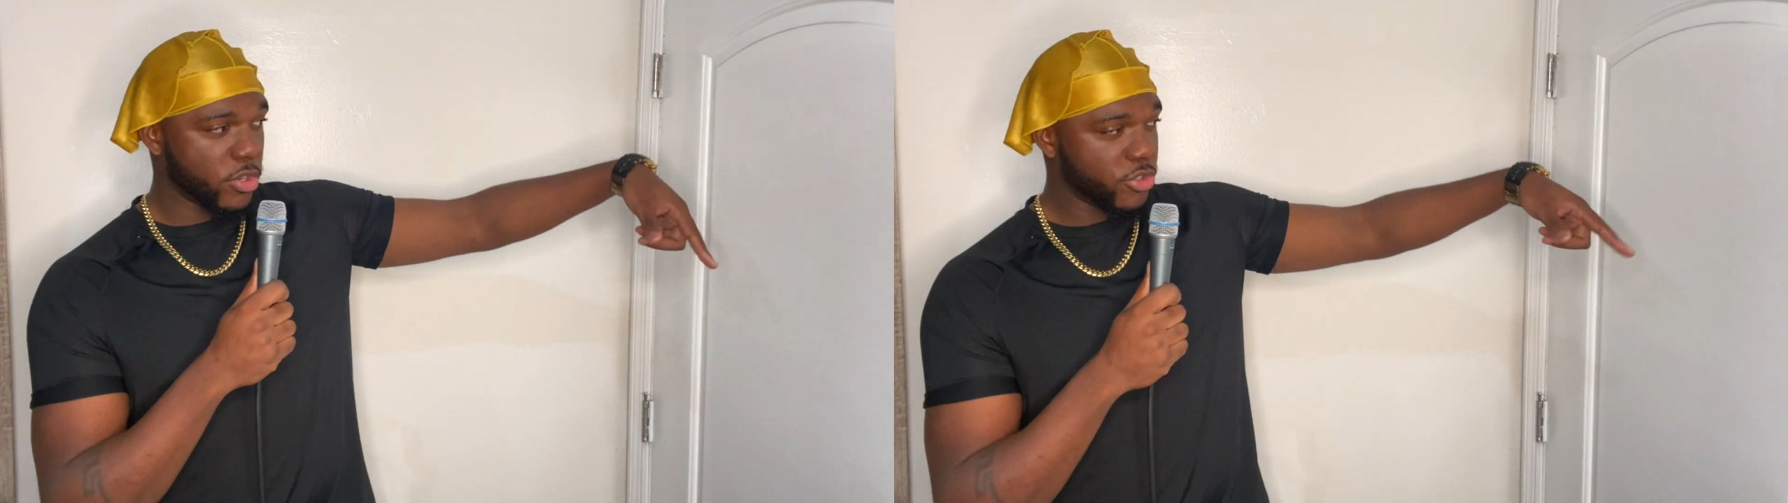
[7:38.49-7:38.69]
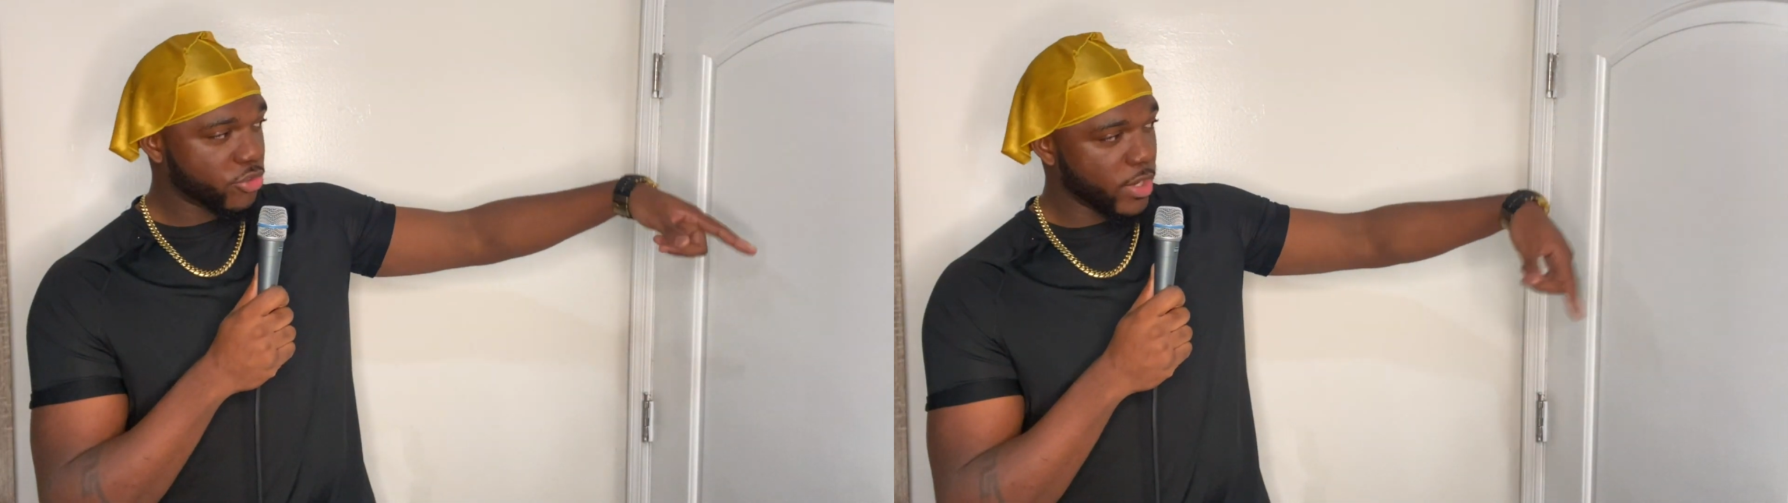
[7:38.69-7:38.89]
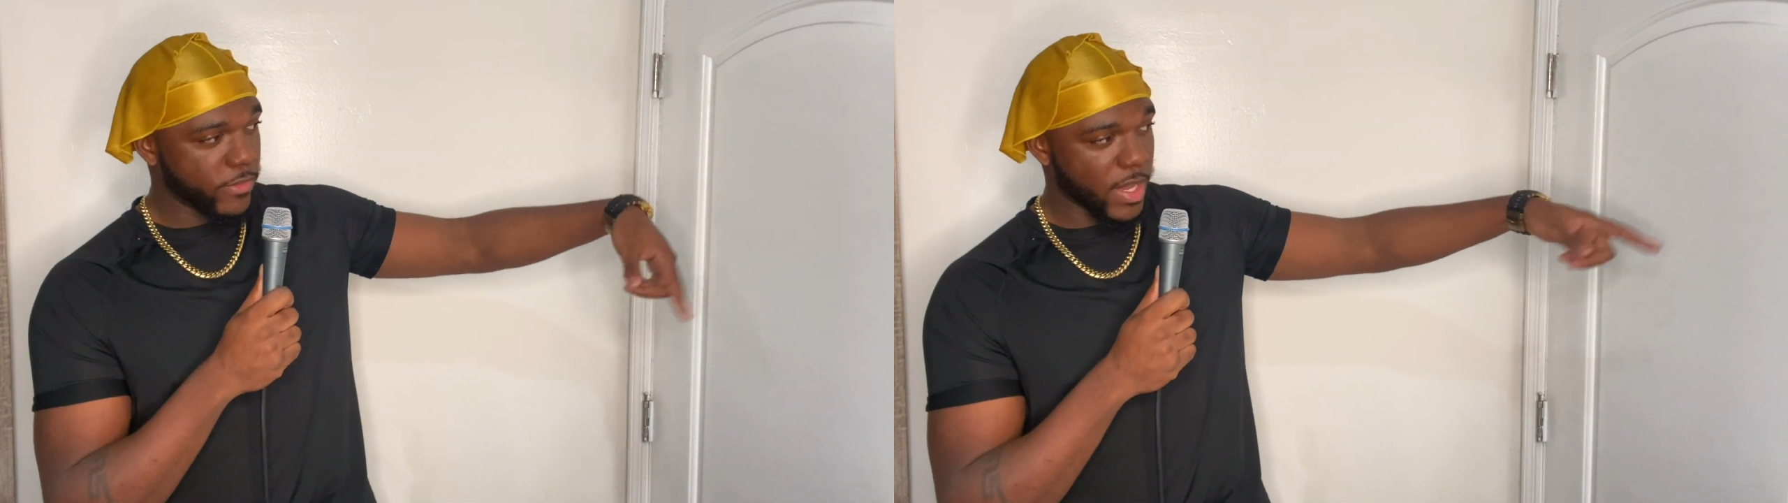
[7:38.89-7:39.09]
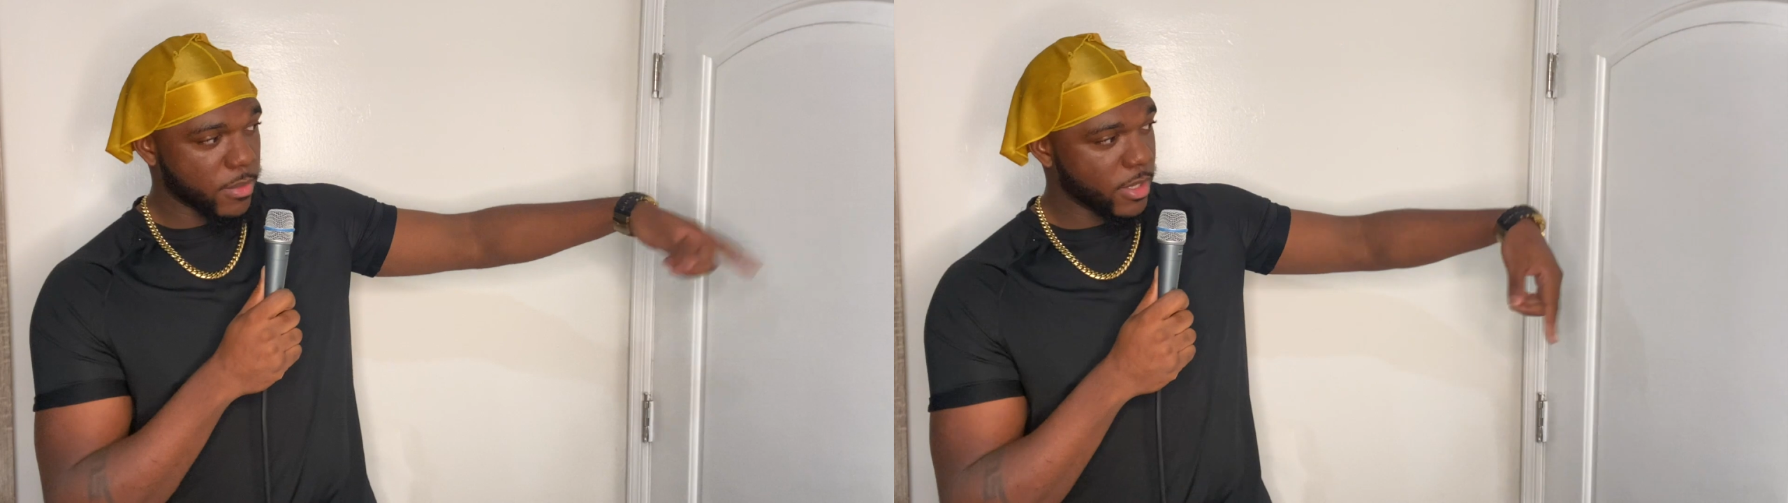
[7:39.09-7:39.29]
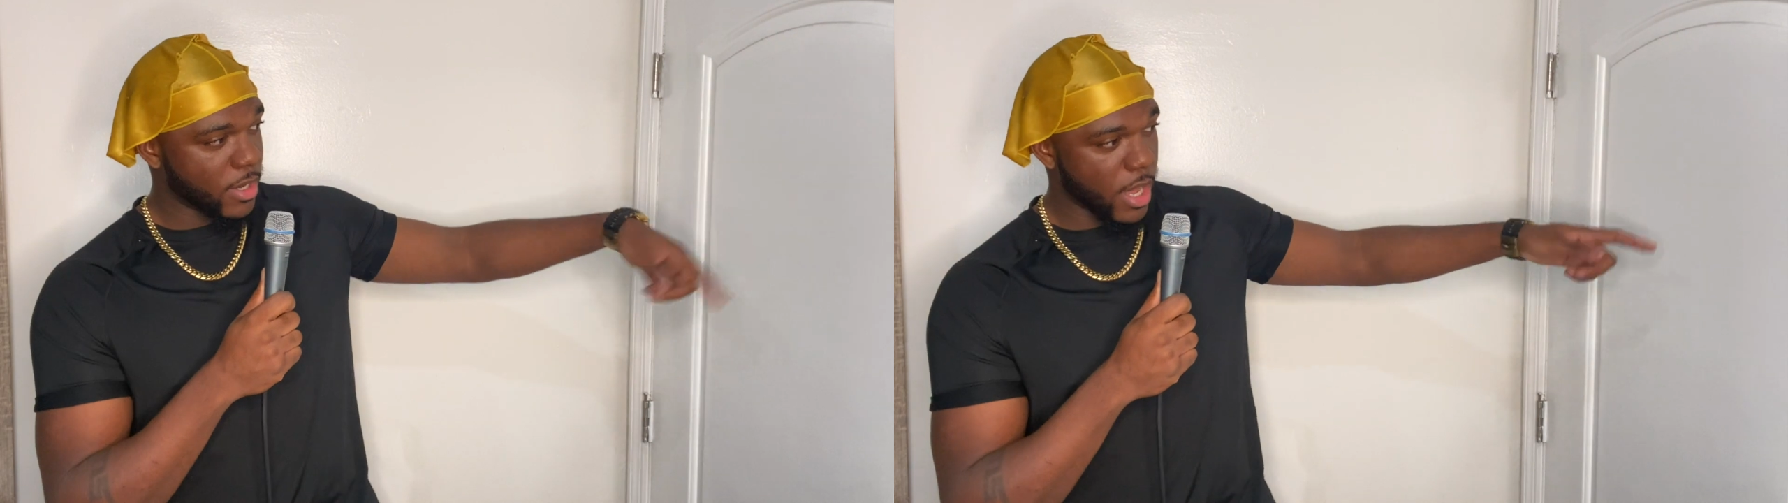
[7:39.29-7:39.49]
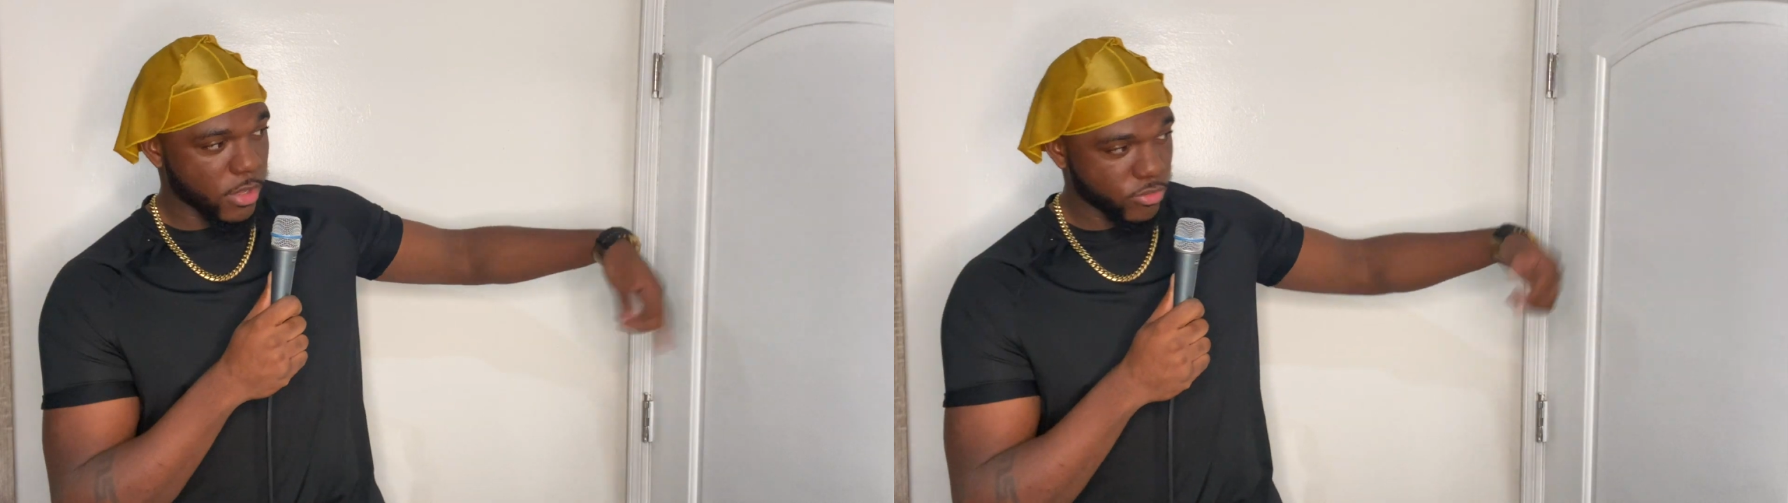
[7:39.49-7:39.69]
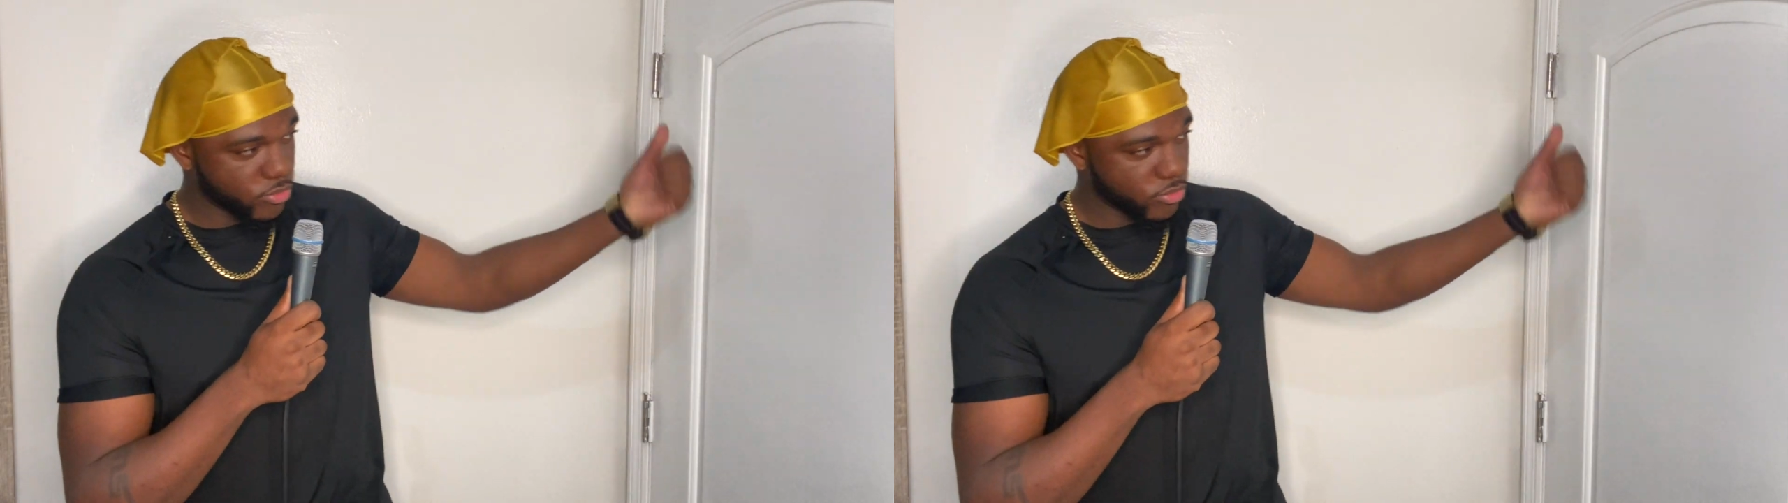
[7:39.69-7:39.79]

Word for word: on the street. Family, nah.